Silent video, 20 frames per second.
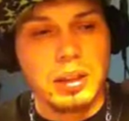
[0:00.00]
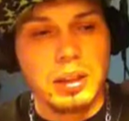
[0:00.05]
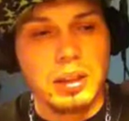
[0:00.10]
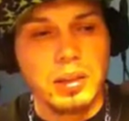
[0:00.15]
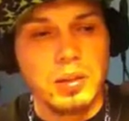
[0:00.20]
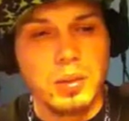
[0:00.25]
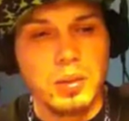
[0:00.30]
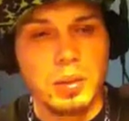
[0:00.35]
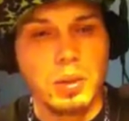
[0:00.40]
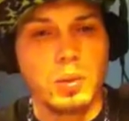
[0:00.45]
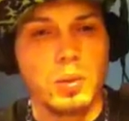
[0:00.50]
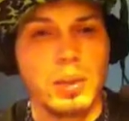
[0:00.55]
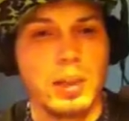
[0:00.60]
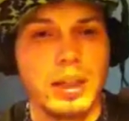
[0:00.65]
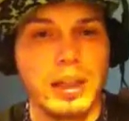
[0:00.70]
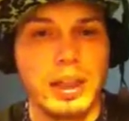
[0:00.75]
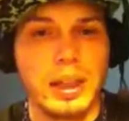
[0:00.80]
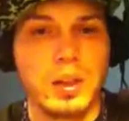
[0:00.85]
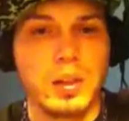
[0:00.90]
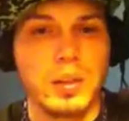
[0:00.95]
was a
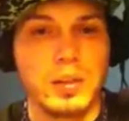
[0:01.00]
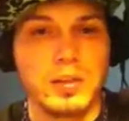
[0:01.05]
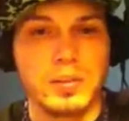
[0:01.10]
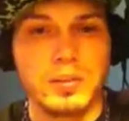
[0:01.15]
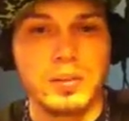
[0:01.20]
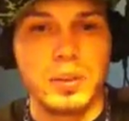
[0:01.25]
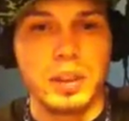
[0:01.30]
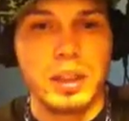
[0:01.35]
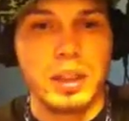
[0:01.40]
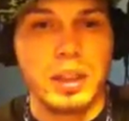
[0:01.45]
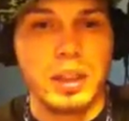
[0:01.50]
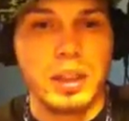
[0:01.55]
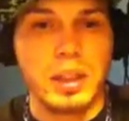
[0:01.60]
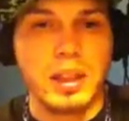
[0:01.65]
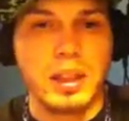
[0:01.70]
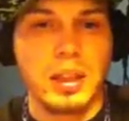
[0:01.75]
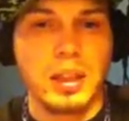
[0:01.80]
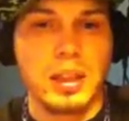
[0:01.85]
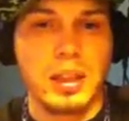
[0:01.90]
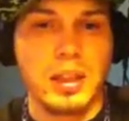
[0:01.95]
way out of
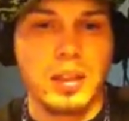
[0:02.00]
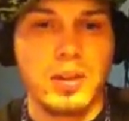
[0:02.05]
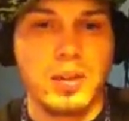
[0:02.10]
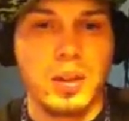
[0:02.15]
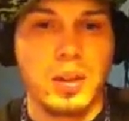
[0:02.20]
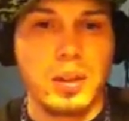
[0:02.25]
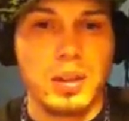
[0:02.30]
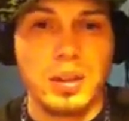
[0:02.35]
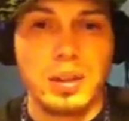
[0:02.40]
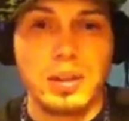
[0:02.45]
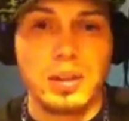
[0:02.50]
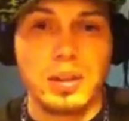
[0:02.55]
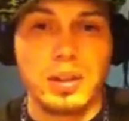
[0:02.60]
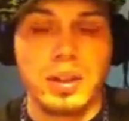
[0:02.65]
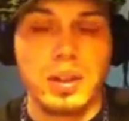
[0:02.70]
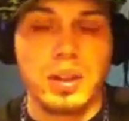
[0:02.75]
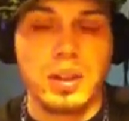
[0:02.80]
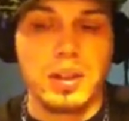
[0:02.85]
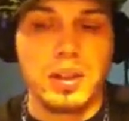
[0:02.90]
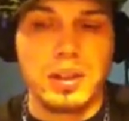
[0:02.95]
all the
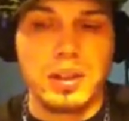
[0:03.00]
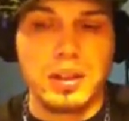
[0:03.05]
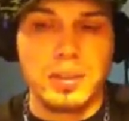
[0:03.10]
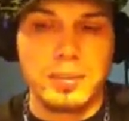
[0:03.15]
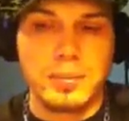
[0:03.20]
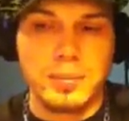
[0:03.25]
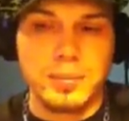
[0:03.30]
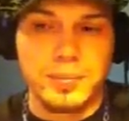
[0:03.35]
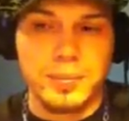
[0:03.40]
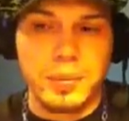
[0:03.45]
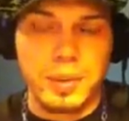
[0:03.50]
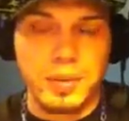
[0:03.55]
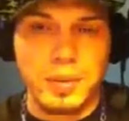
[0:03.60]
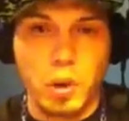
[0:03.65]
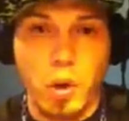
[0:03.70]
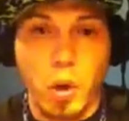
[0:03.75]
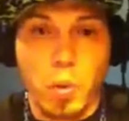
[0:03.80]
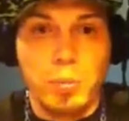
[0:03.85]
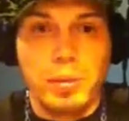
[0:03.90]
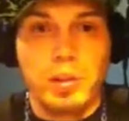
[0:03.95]
of
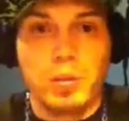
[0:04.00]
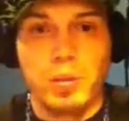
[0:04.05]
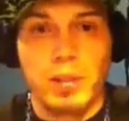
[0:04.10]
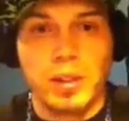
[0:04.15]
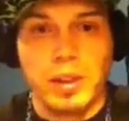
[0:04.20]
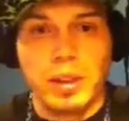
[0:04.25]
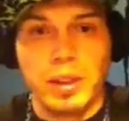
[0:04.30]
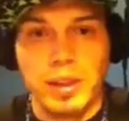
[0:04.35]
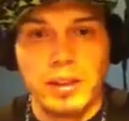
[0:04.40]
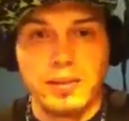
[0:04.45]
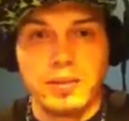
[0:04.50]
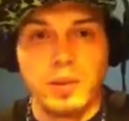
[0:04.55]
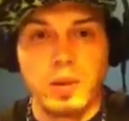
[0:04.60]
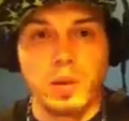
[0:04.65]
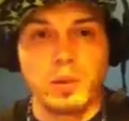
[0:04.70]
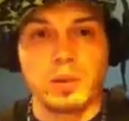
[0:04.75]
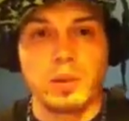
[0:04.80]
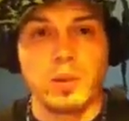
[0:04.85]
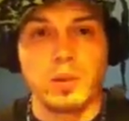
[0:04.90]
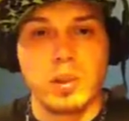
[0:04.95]
coping with life,
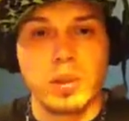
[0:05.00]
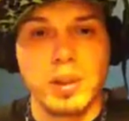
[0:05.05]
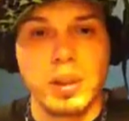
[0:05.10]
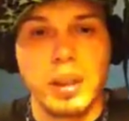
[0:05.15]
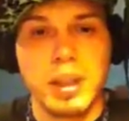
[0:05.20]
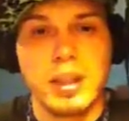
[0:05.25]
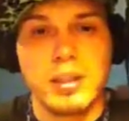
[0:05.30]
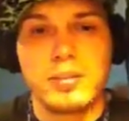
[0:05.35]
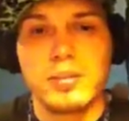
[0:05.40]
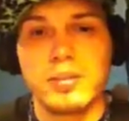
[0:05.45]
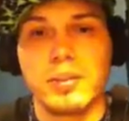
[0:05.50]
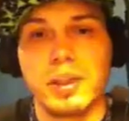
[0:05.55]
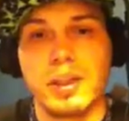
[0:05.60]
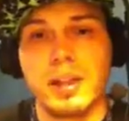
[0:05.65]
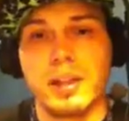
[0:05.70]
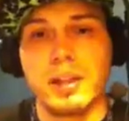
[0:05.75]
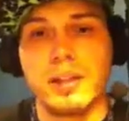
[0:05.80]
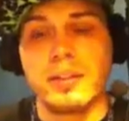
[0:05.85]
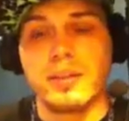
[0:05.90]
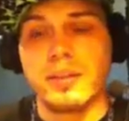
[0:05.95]

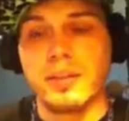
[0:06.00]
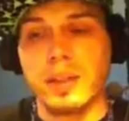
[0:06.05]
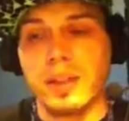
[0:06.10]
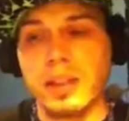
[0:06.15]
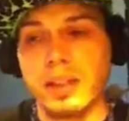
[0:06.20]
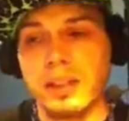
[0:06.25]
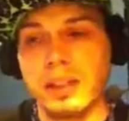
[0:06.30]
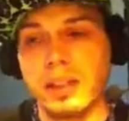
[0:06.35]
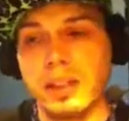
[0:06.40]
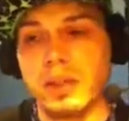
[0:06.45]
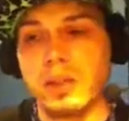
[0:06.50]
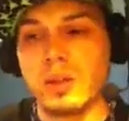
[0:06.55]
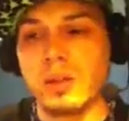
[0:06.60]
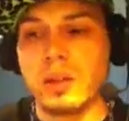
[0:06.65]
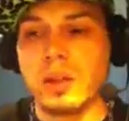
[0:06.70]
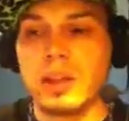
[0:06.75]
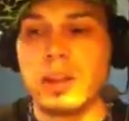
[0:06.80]
and finding out